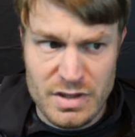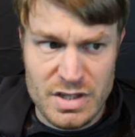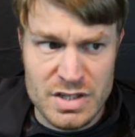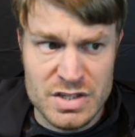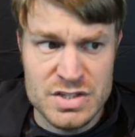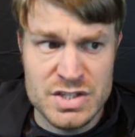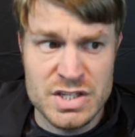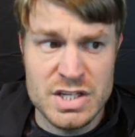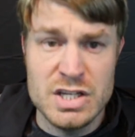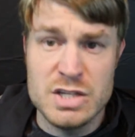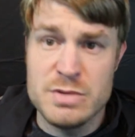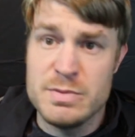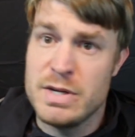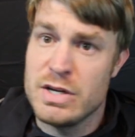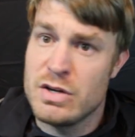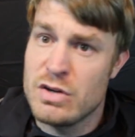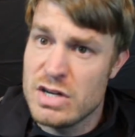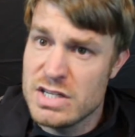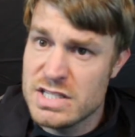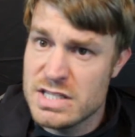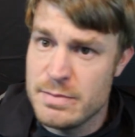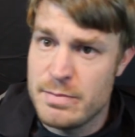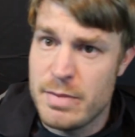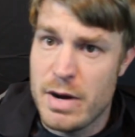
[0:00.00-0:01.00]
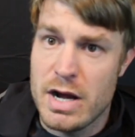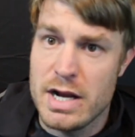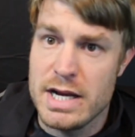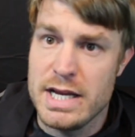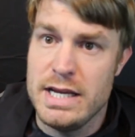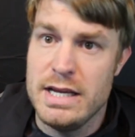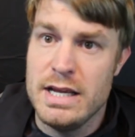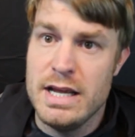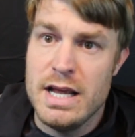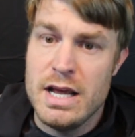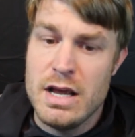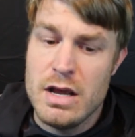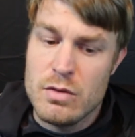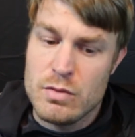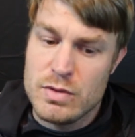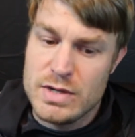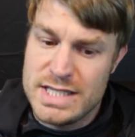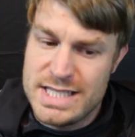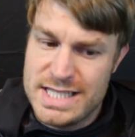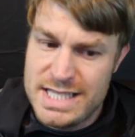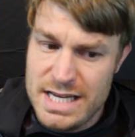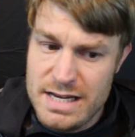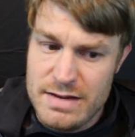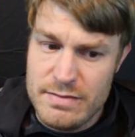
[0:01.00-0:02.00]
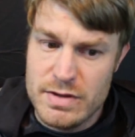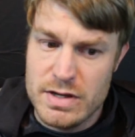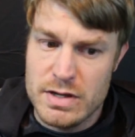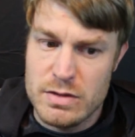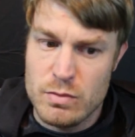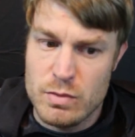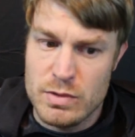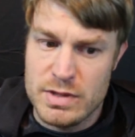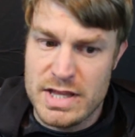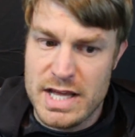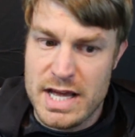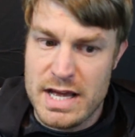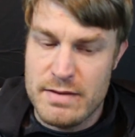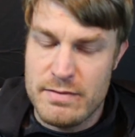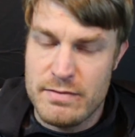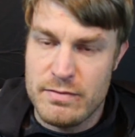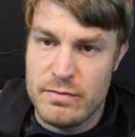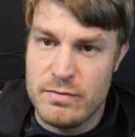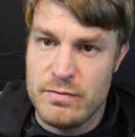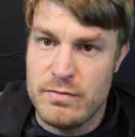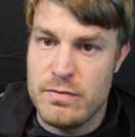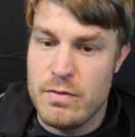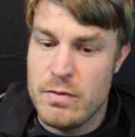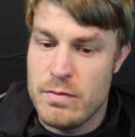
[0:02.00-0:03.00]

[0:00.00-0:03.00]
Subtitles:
across the body, receive it with that